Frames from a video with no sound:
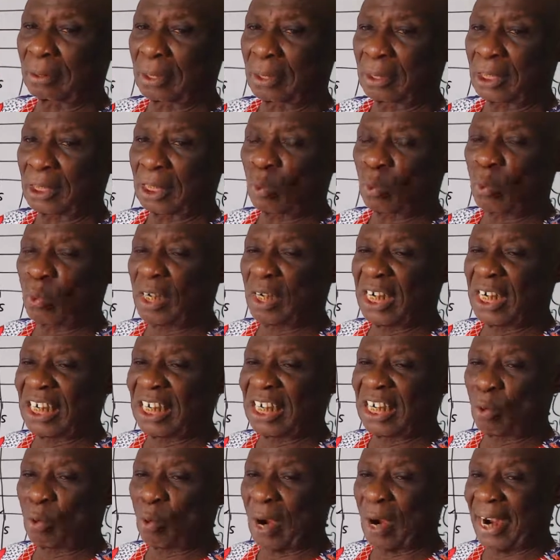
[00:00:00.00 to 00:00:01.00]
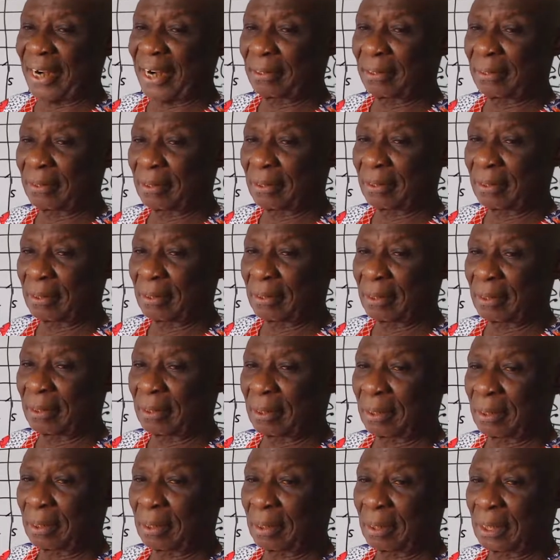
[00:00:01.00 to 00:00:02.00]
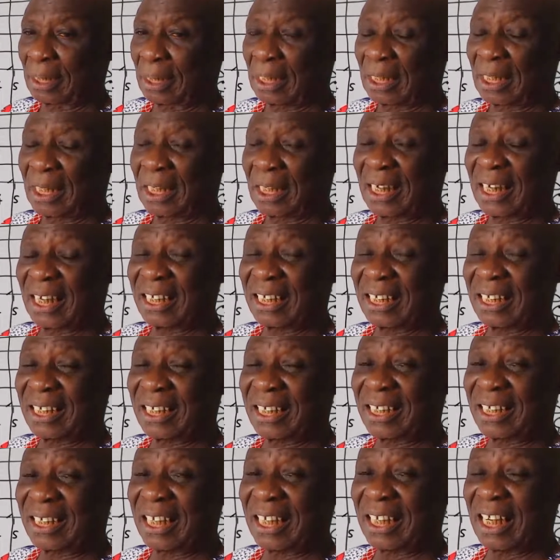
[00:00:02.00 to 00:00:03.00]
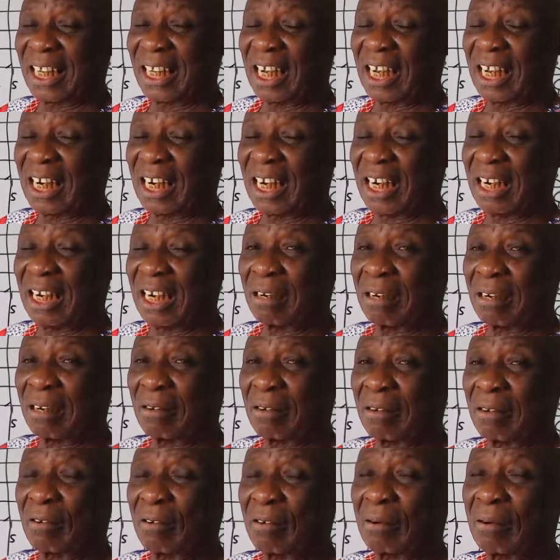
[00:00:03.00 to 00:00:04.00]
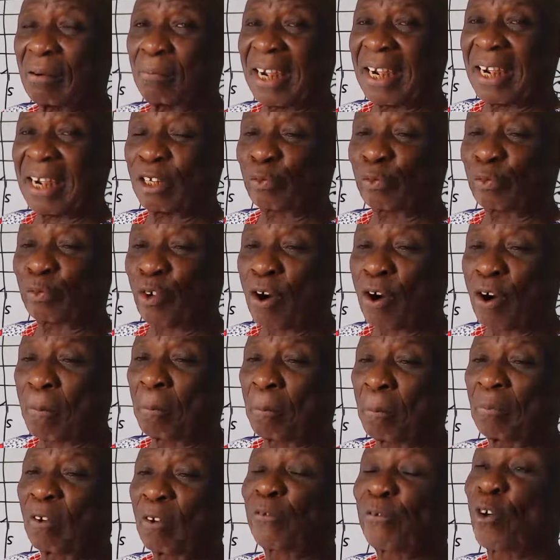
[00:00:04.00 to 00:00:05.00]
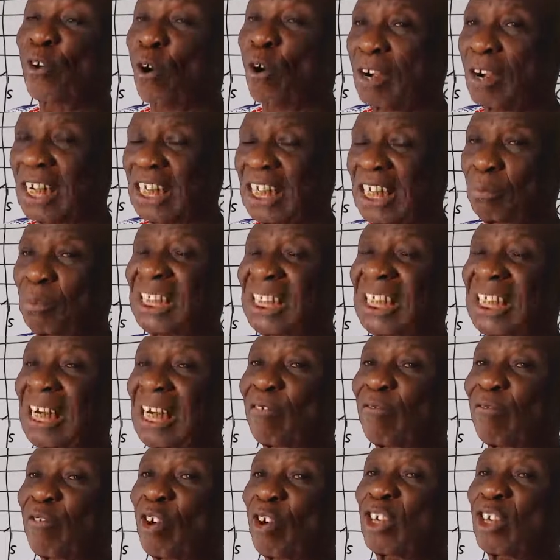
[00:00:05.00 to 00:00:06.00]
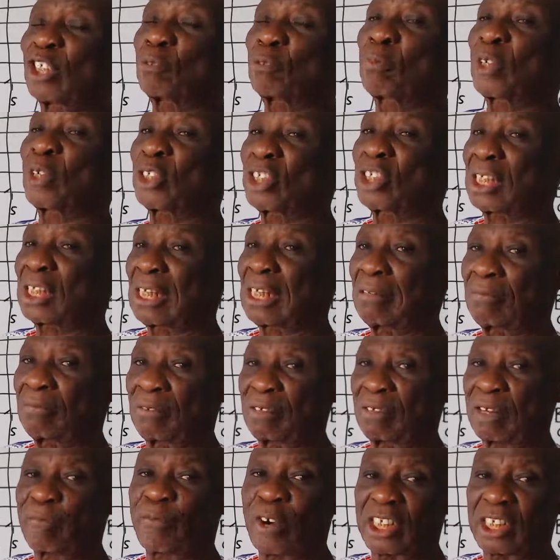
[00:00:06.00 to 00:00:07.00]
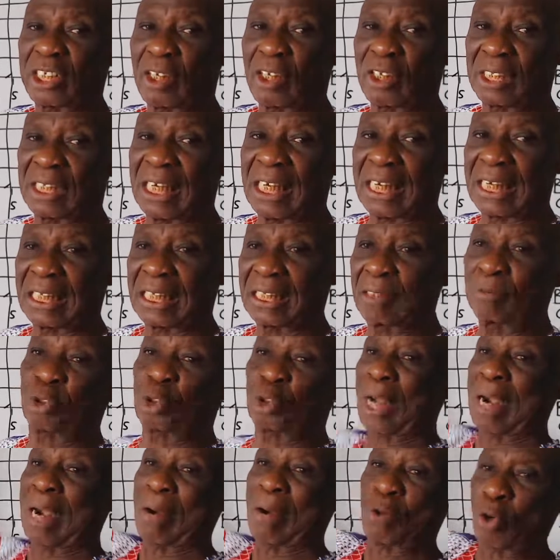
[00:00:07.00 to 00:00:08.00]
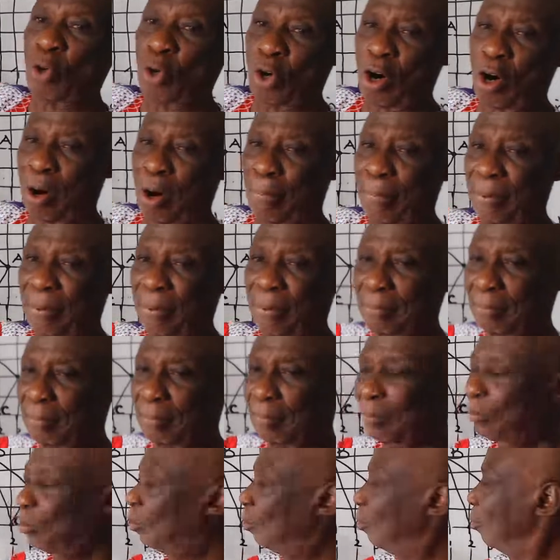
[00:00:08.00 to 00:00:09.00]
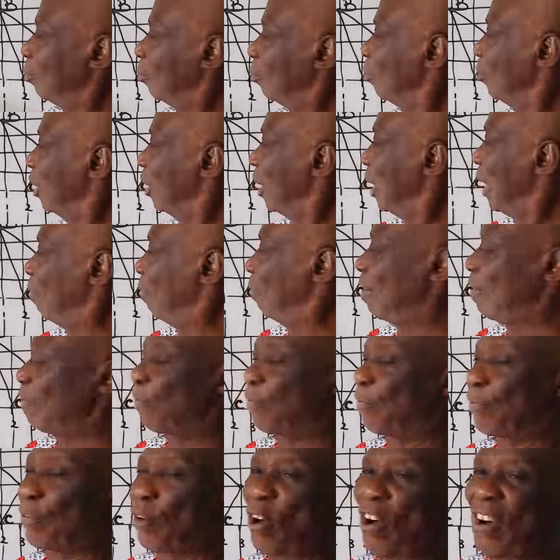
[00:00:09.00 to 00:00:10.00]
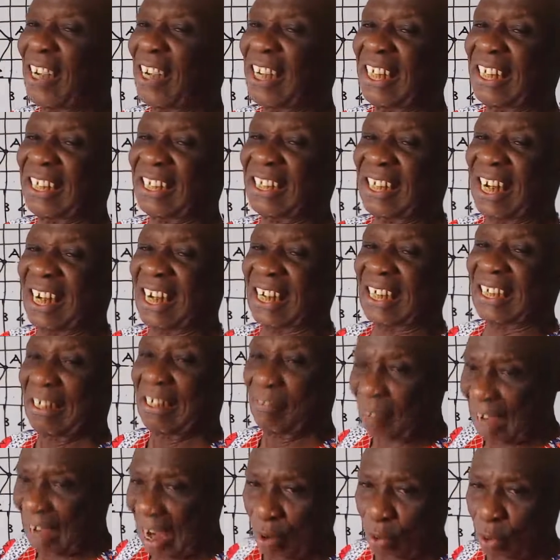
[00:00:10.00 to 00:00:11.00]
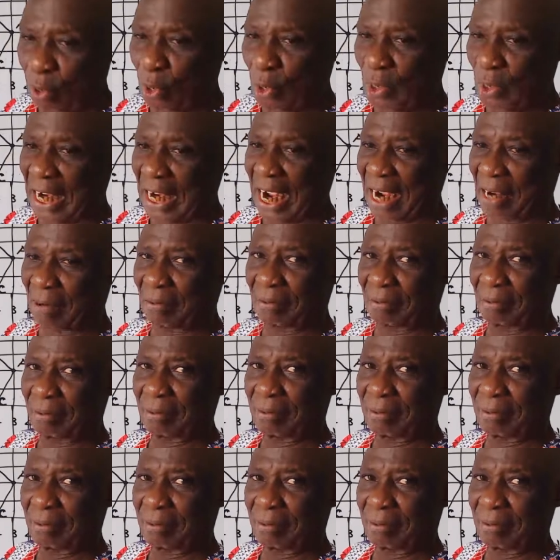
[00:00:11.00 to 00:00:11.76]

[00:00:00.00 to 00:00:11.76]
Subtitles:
We need the Y. They said -4, 4. It means that the 4 is positive. The 4 is not negative. So I'll go up. If the 4 is negative, I'll go down.